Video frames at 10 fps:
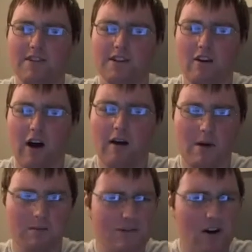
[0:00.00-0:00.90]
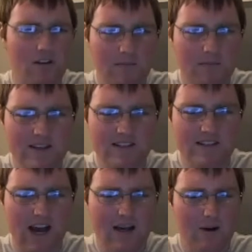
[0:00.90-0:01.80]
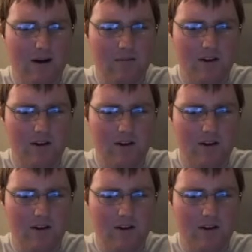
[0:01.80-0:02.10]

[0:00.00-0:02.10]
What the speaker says: So I'm sorry if I messed the time up.